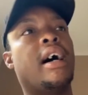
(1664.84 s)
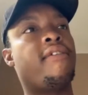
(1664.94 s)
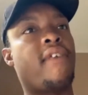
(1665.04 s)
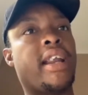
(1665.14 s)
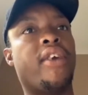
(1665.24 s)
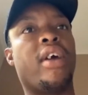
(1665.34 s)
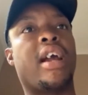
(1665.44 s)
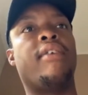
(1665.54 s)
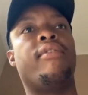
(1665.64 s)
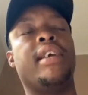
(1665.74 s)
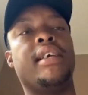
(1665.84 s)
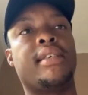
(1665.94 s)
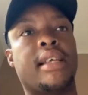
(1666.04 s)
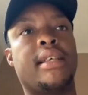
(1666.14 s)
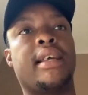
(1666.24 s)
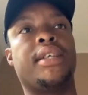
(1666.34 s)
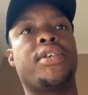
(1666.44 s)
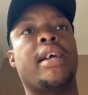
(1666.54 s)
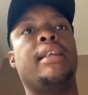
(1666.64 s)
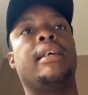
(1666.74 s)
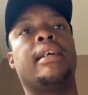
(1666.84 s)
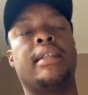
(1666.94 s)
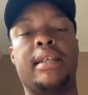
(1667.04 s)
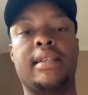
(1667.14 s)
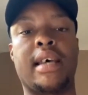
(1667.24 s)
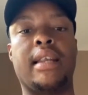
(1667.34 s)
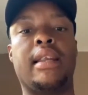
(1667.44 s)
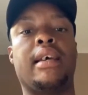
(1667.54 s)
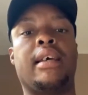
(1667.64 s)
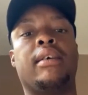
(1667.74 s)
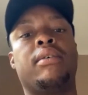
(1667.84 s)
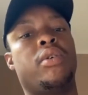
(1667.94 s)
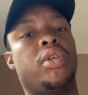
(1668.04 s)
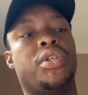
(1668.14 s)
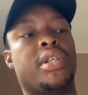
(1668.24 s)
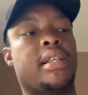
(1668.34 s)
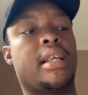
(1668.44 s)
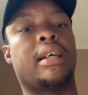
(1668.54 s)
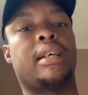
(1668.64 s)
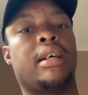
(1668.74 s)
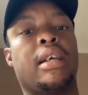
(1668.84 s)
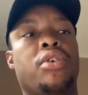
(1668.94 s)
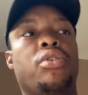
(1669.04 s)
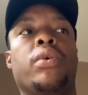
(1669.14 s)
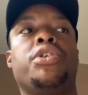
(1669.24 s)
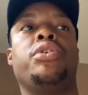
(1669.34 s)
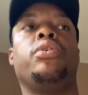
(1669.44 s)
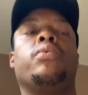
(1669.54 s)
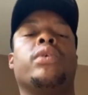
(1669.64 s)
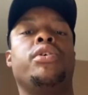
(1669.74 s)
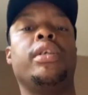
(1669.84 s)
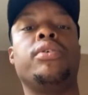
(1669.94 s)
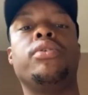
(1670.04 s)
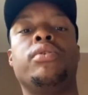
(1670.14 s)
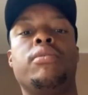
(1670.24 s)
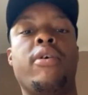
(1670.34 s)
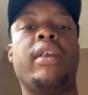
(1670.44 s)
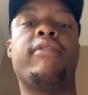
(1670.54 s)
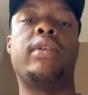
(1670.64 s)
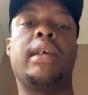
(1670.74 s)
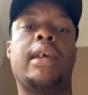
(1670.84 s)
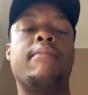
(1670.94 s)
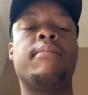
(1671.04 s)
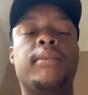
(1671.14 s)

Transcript: Friday recovery, Saturday training, and then Sunday you just do what you need to do to be ready for the game.